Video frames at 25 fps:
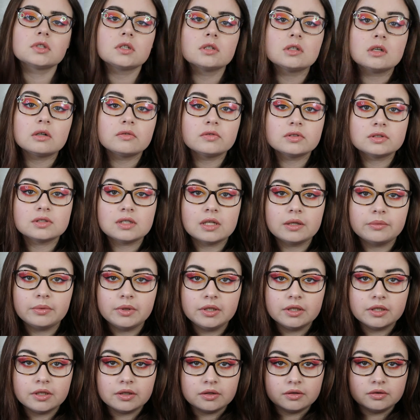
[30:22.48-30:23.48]
So obviously
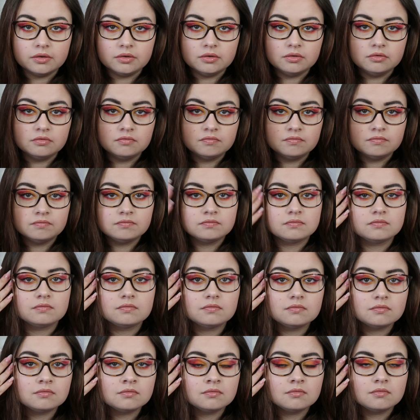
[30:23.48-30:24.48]
we know
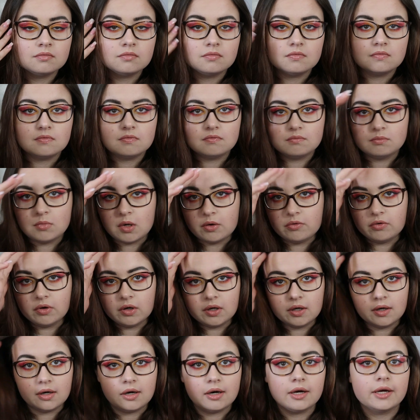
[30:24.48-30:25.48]
my
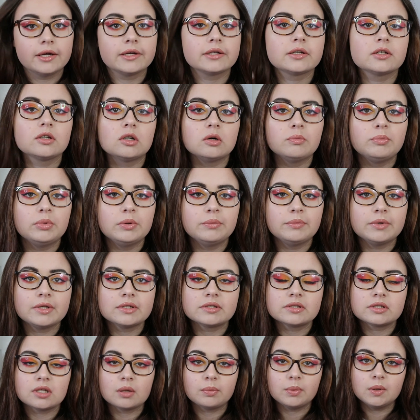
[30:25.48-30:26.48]
right eye got a bit
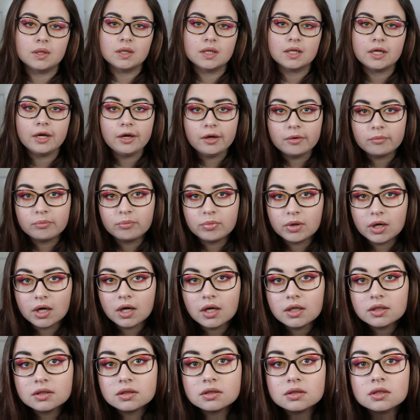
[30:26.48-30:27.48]
messed up in that,
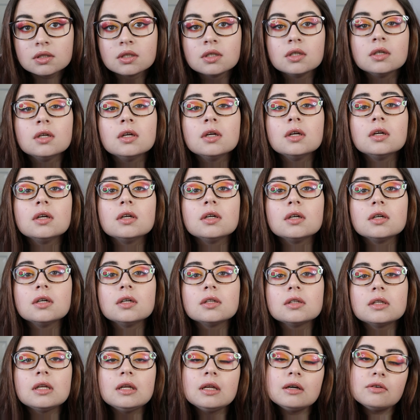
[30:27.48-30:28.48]
but
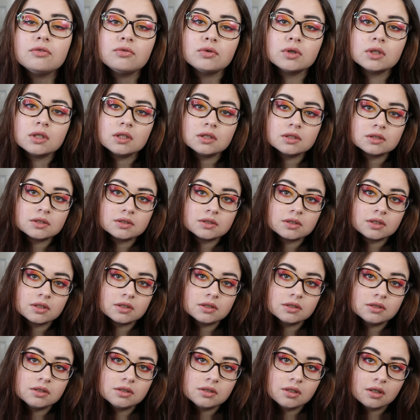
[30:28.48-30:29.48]
the left one looks
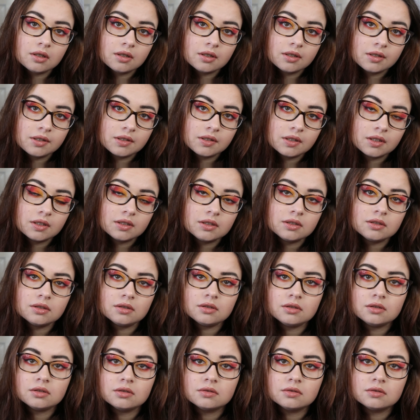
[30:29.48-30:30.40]
good, I think.